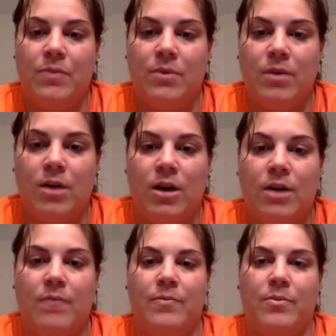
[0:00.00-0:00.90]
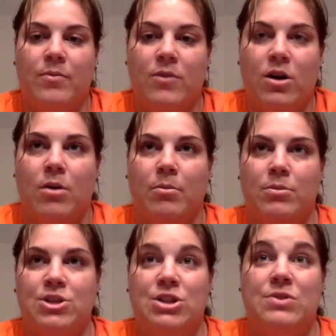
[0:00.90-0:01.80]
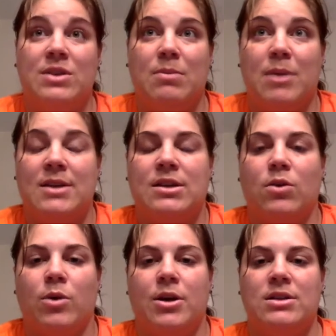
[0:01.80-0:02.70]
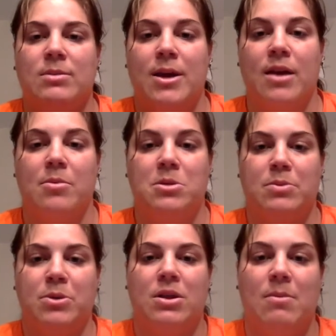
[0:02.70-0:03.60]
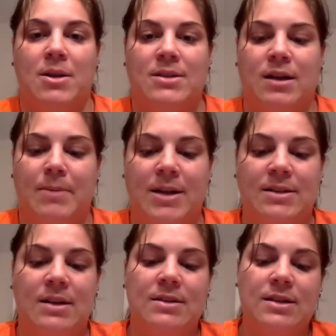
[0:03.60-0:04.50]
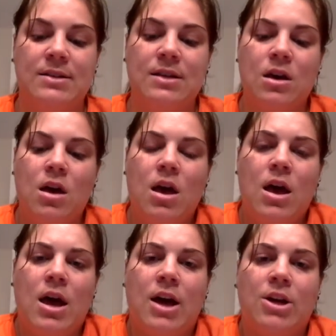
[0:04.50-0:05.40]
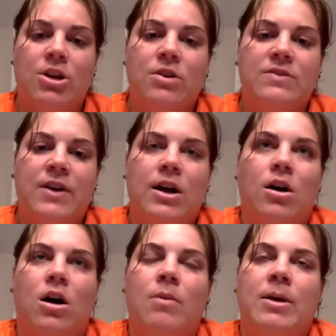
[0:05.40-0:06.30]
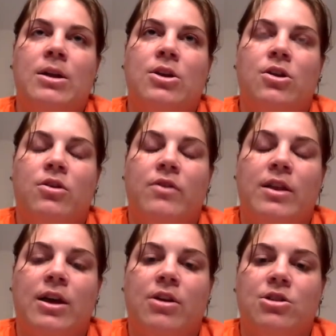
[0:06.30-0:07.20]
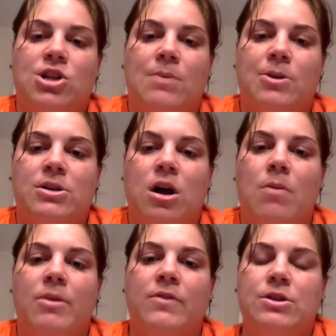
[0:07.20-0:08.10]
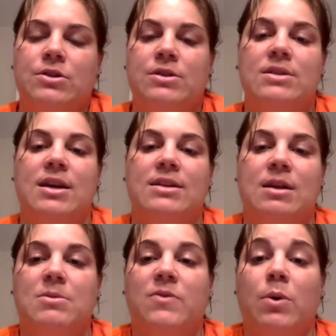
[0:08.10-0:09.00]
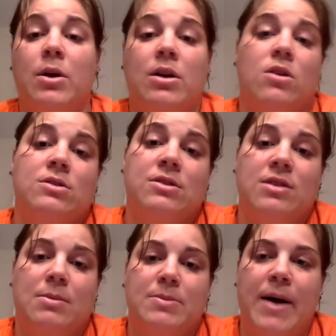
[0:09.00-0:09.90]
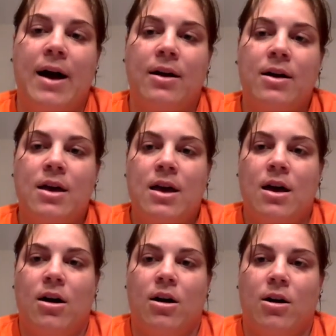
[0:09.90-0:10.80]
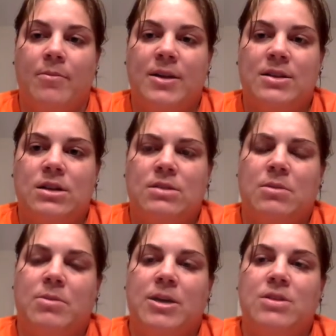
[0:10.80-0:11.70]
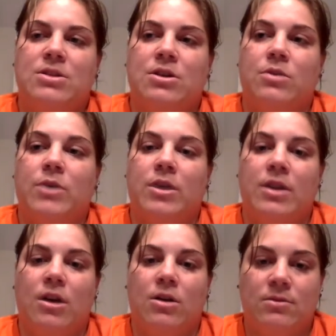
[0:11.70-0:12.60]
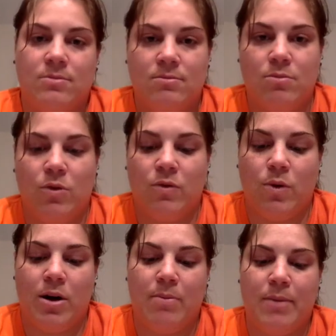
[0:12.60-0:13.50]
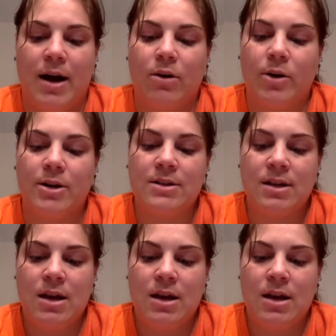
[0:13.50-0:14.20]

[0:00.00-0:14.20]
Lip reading: from just using basic words to being able to put them into combined sentences. And it's very common, you read later in the chapter, it's common for students to take steps forward and also steps back. It's not something to be concerned with. They all move forward and backwards.